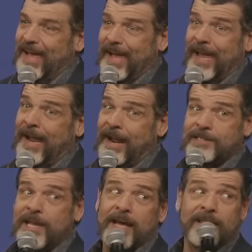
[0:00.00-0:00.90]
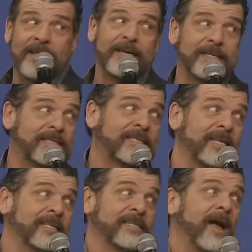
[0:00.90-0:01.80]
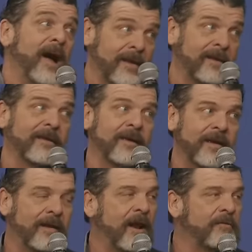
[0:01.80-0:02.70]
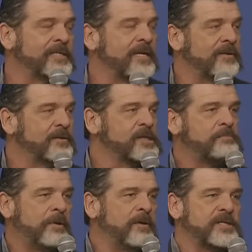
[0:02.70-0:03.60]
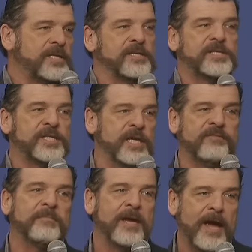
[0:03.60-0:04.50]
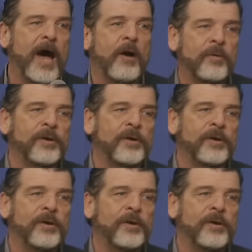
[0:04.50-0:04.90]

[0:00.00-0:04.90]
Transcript: And I was like, this is not good. And I want to tell you, those spirits can sniff me out.